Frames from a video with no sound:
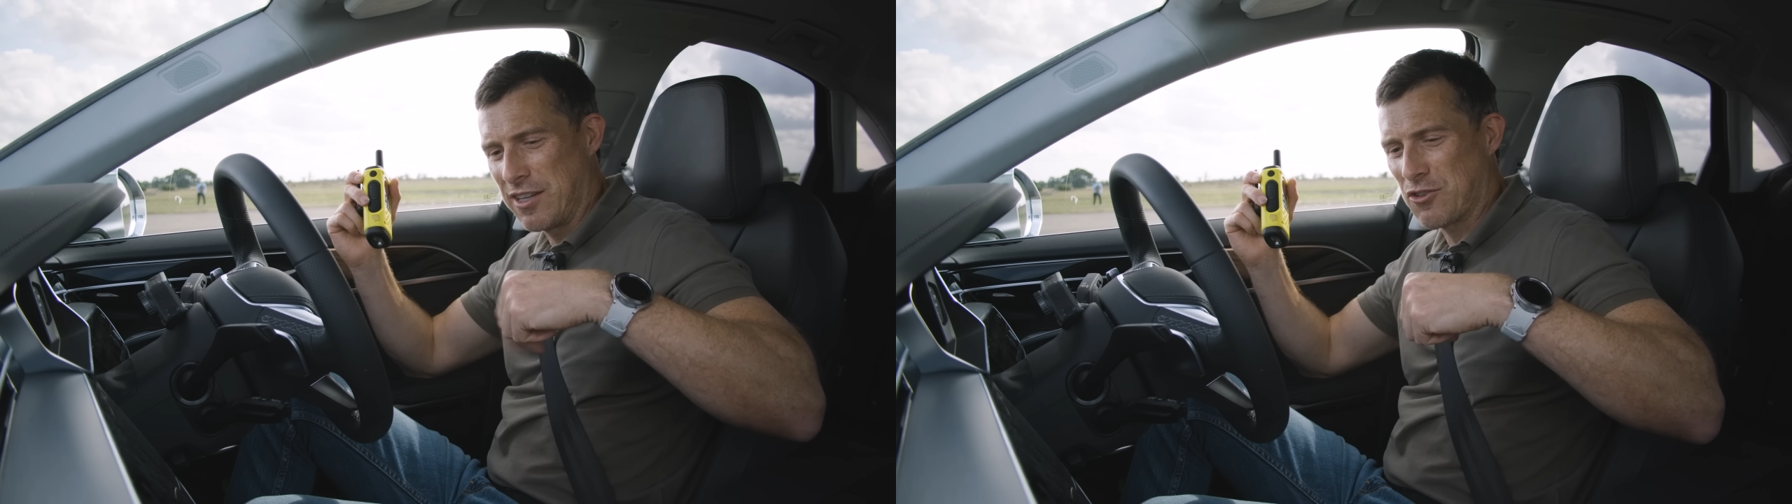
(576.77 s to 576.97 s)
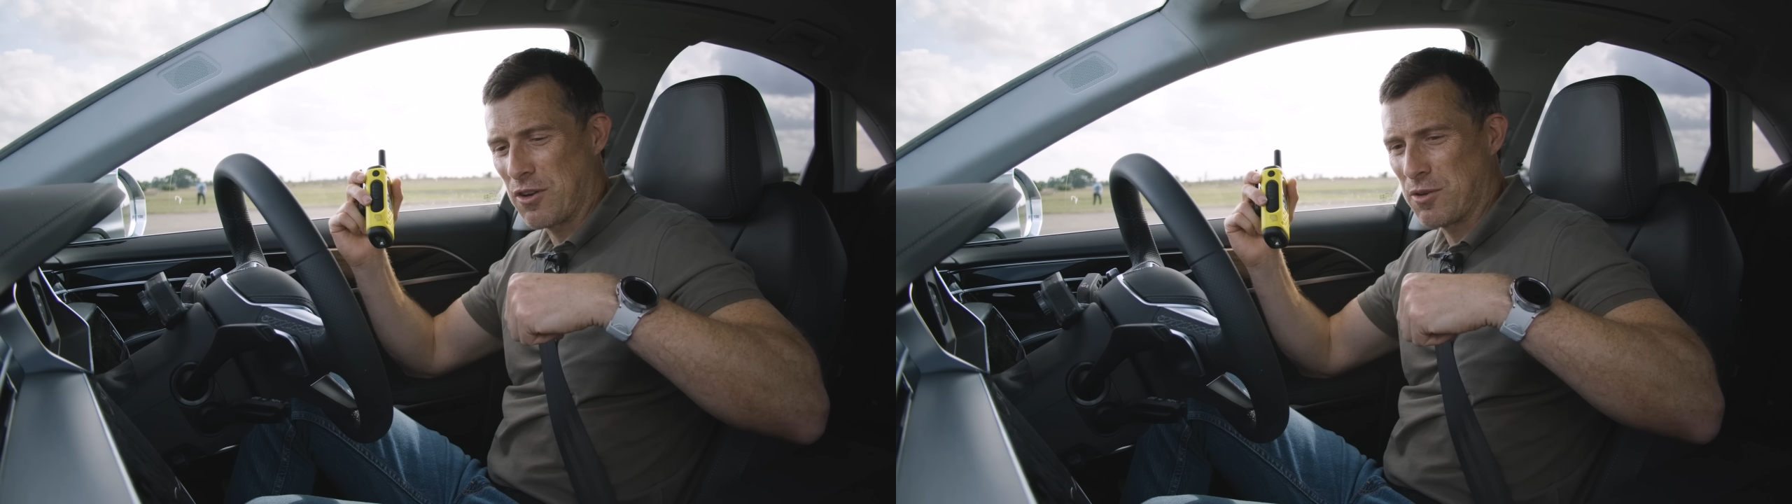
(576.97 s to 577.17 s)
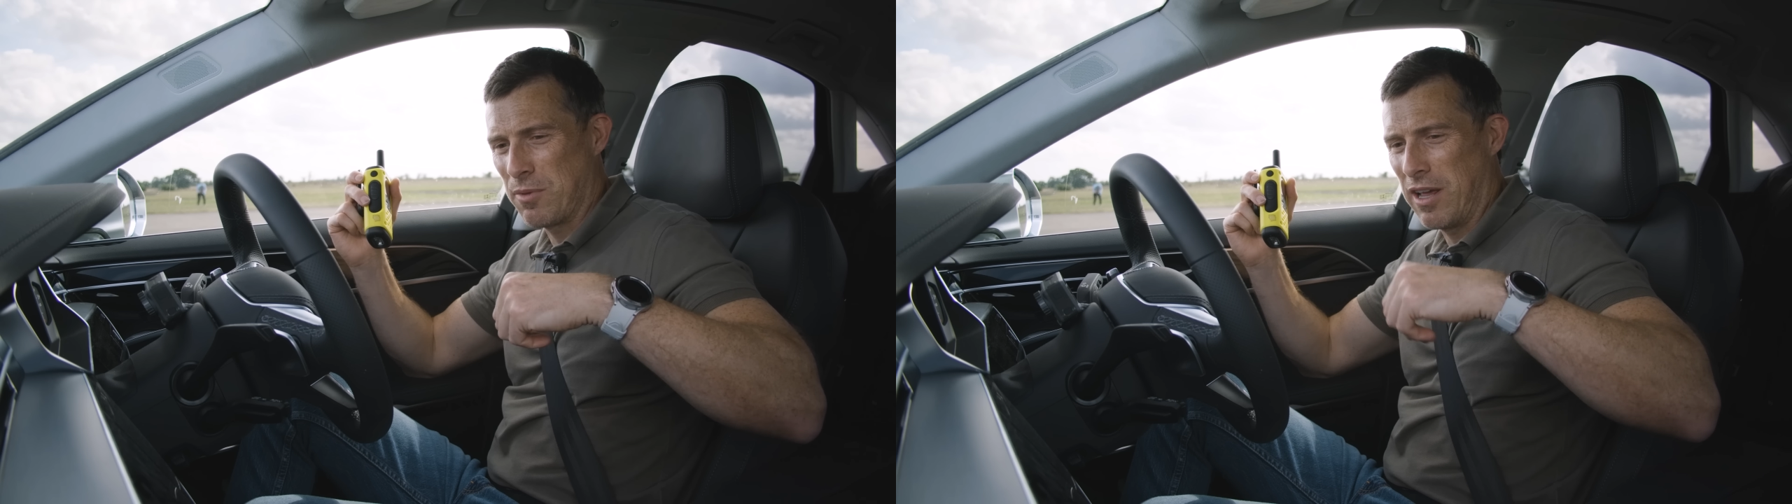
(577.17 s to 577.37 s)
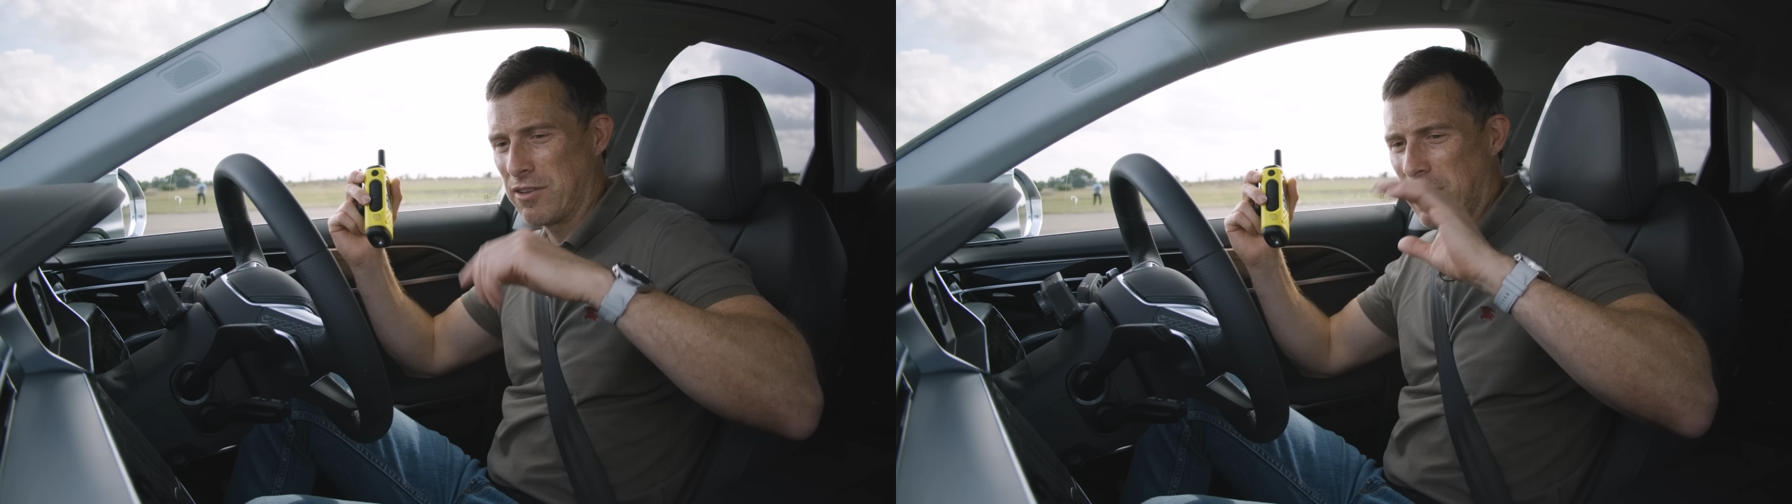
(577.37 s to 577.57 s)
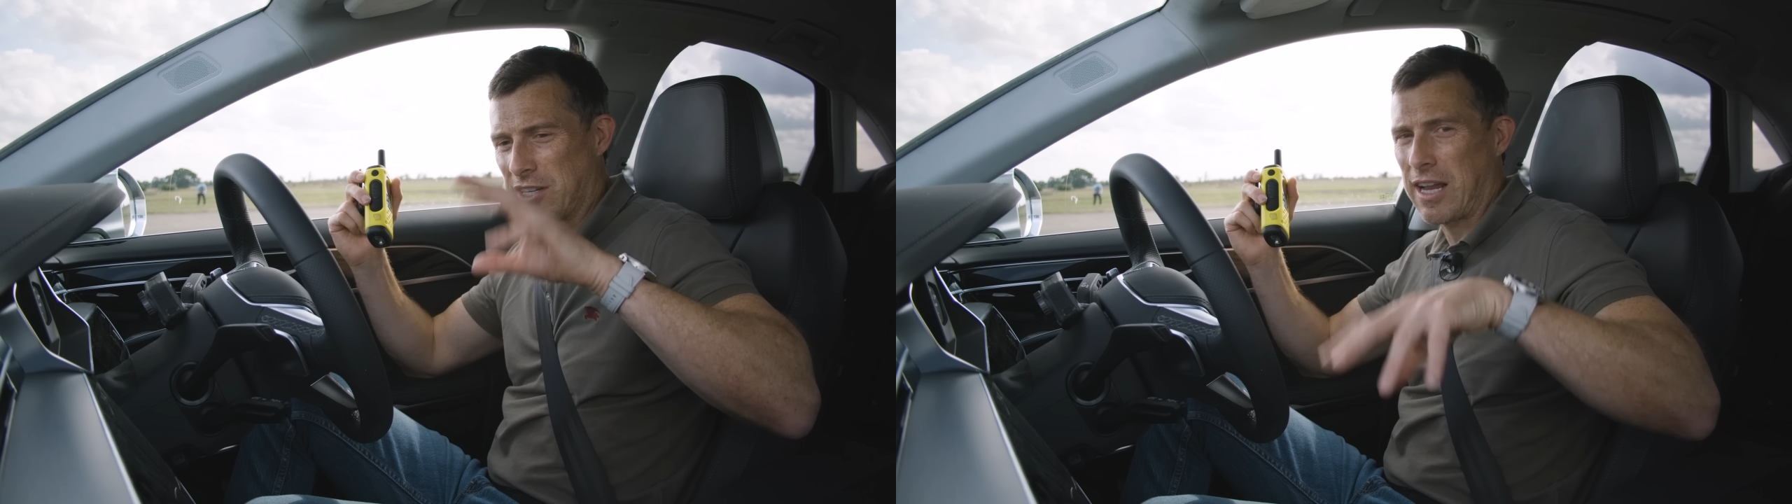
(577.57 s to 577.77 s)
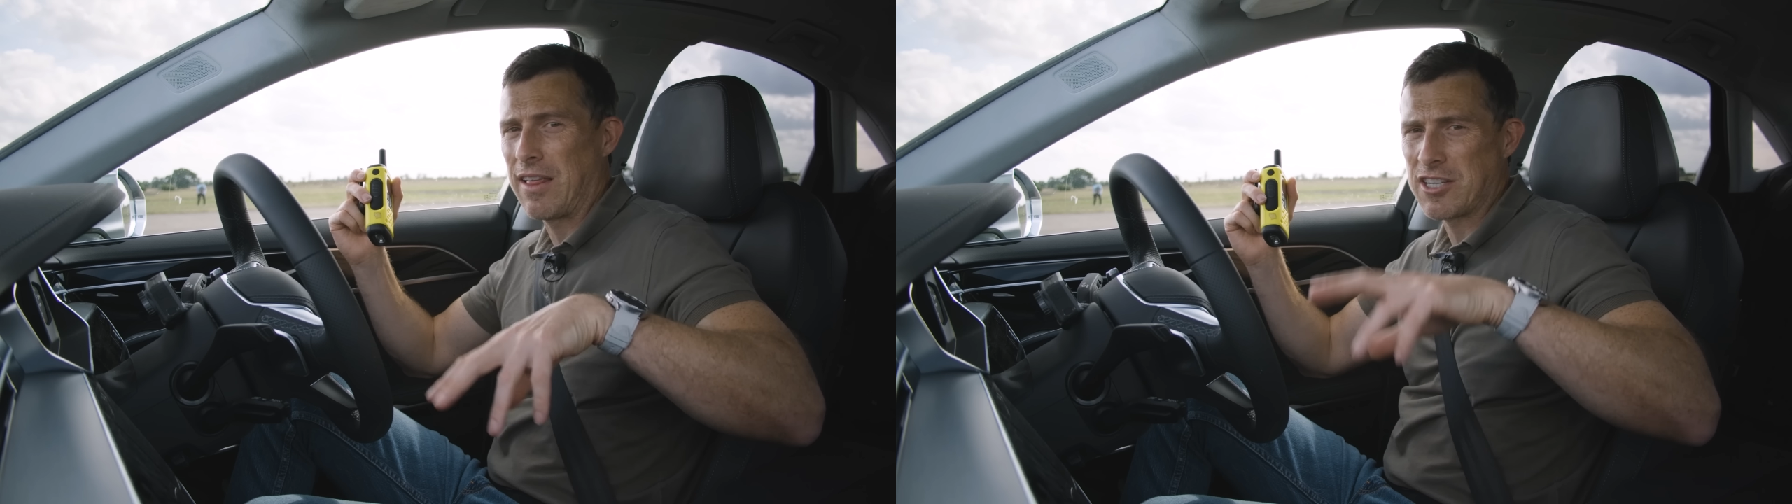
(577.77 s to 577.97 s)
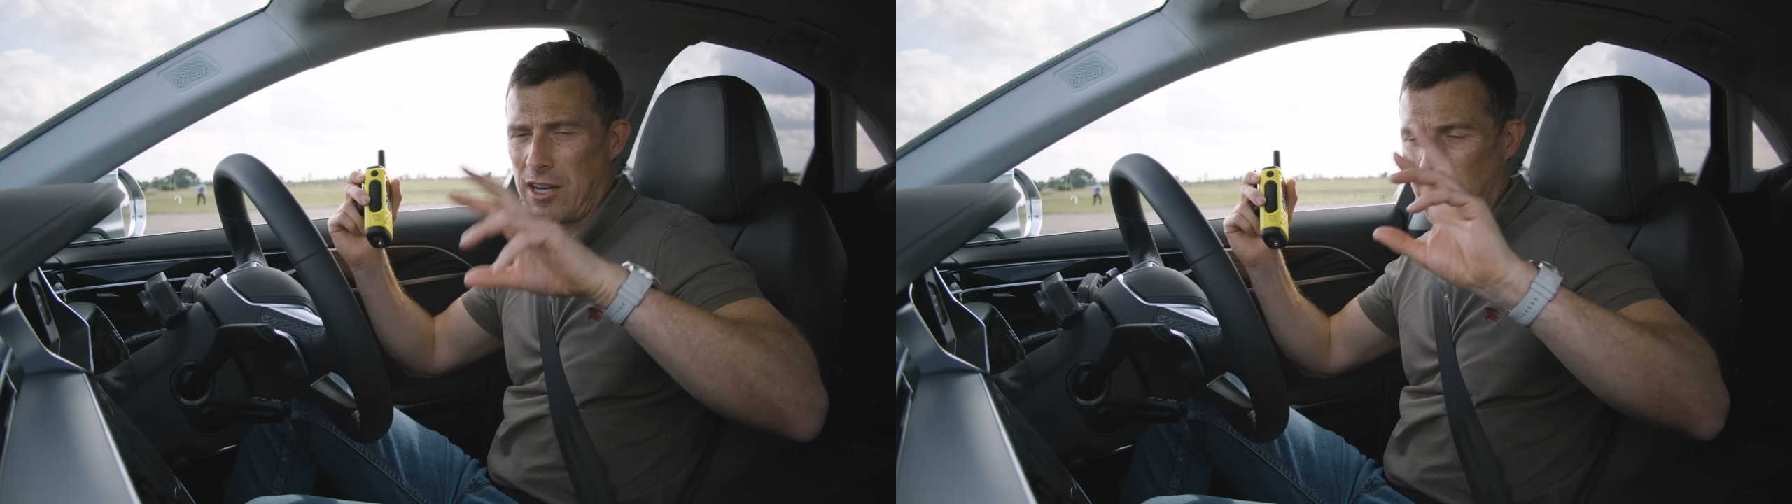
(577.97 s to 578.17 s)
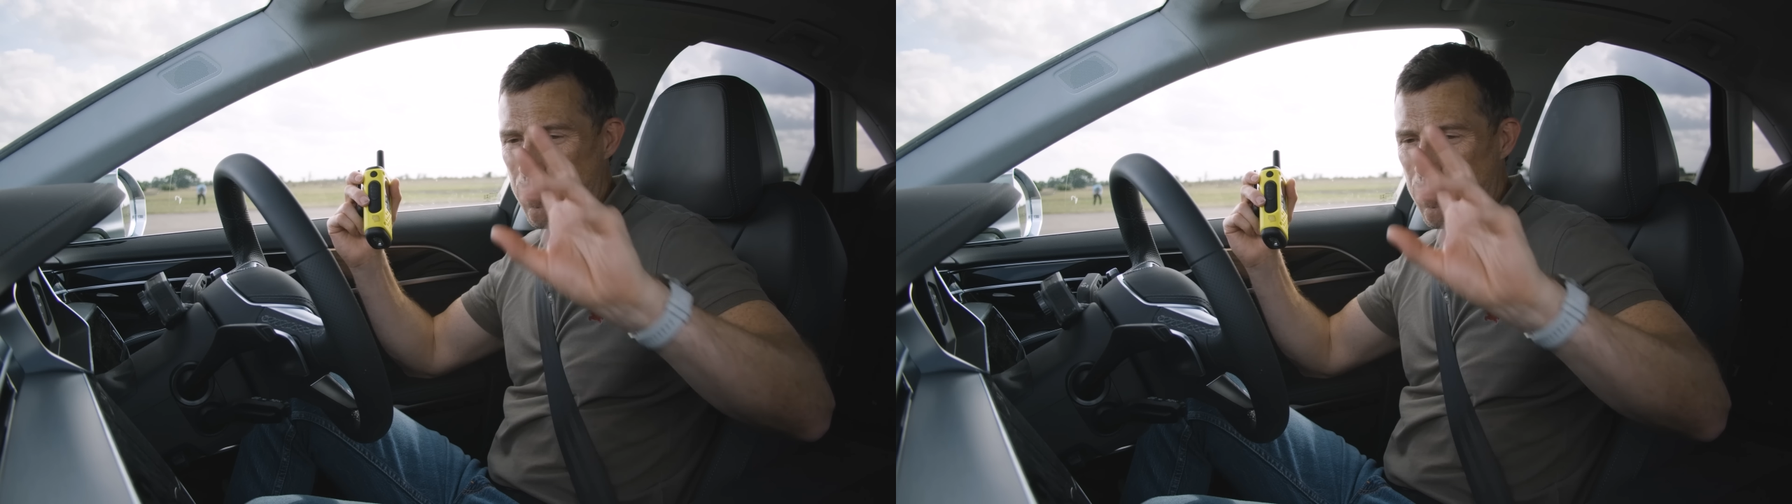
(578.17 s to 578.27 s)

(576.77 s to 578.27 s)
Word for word: the description below to go check out that channel.